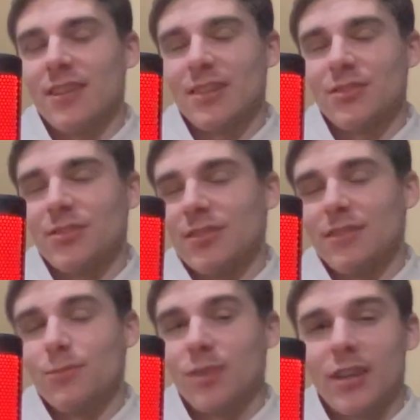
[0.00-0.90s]
I also just
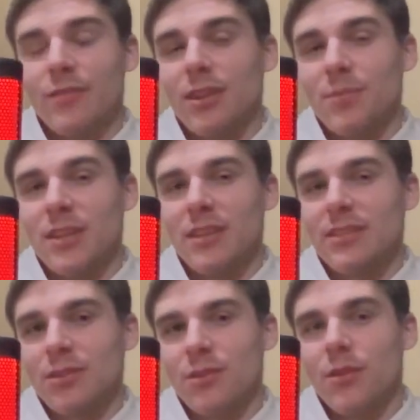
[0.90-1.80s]
want to give an update.
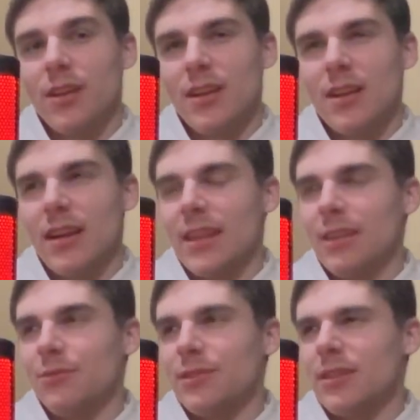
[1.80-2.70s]
So, I think
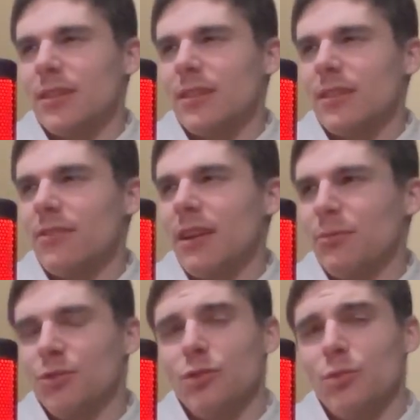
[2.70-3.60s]
it was, their name
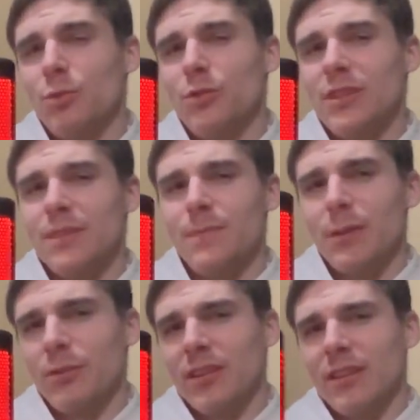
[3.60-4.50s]
was Spooksy. They
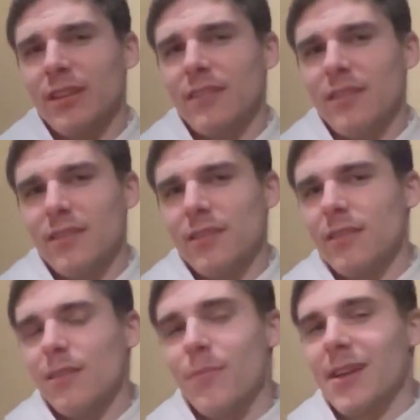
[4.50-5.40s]
really liked the
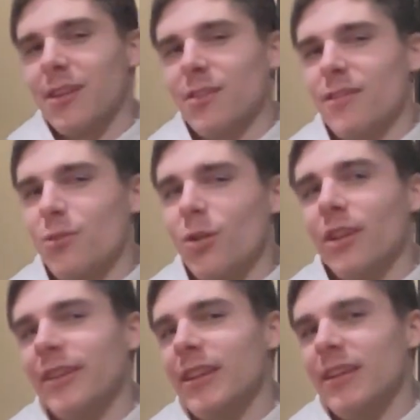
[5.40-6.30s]
mic
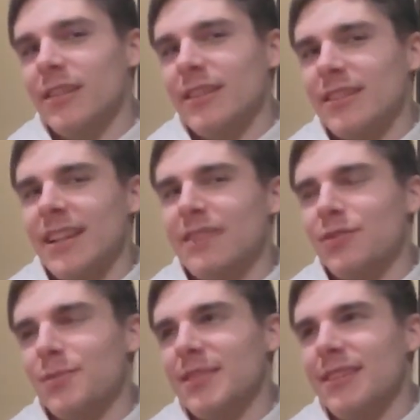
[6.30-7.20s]
quality and they said it gives
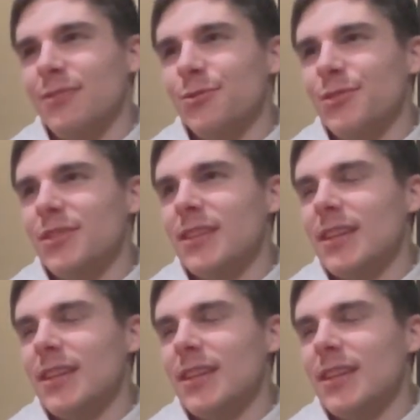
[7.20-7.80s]
them tingles.